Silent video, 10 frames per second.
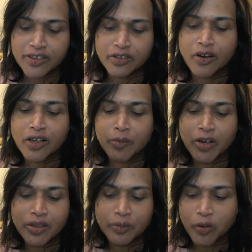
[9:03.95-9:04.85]
It's all
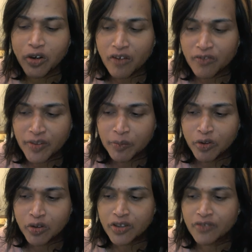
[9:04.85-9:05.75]
about the profit
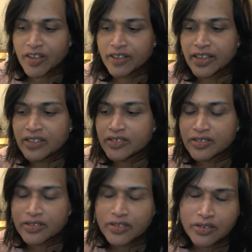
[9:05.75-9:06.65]
motive, and that's
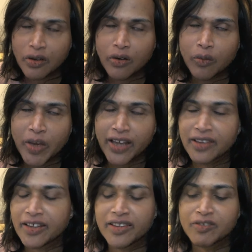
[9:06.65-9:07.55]
just so bad.
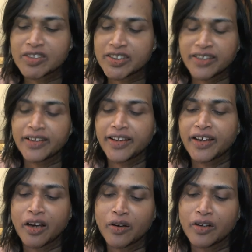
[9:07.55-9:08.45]
And then they were saying like
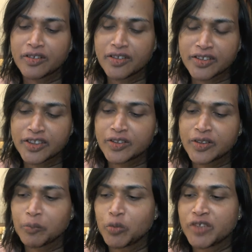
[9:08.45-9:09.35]
how these
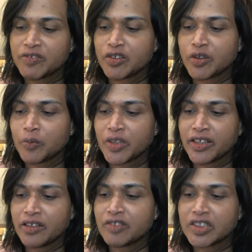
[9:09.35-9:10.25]
employees are
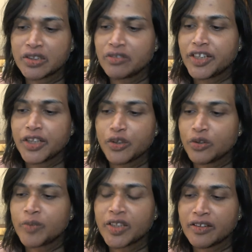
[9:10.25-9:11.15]
complaining. Oh, they're so
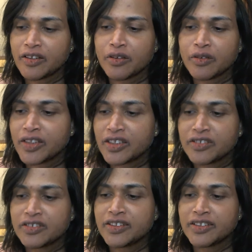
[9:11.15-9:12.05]
inhuman, you know. They
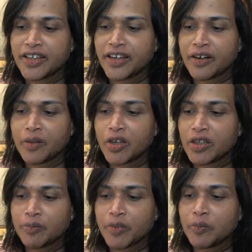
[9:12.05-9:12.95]
just didn't care about
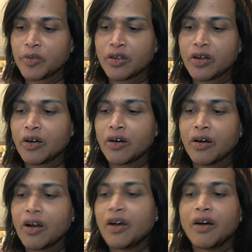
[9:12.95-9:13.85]
the people.
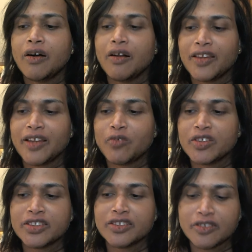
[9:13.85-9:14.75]
All that
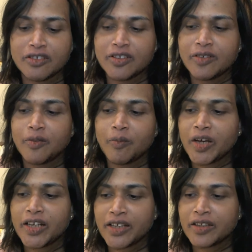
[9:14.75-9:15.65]
was just the
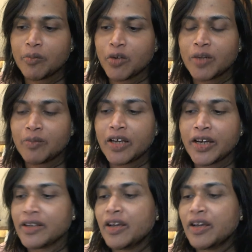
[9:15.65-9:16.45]
money, the bottom line.